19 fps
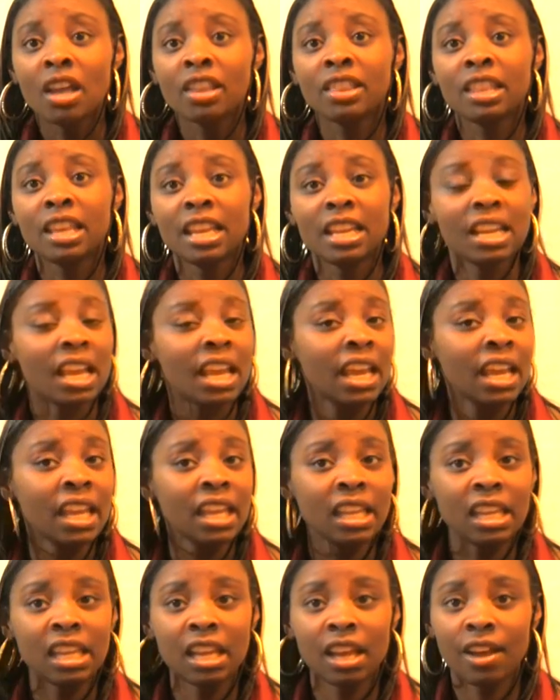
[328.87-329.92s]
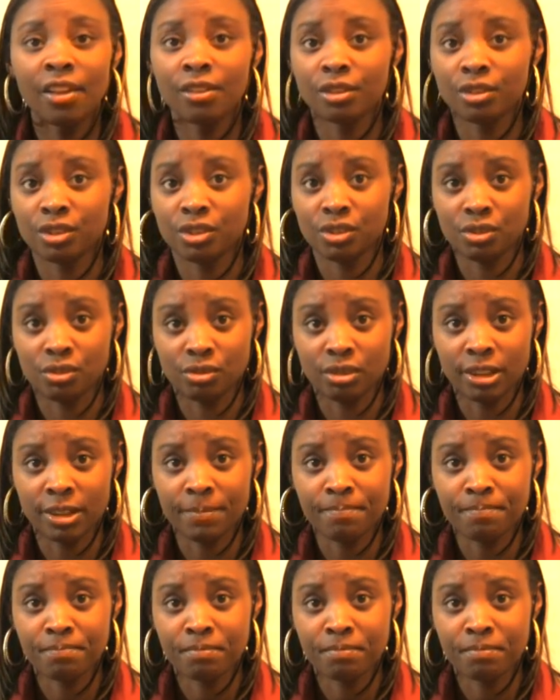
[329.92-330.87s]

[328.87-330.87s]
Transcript: than any other student.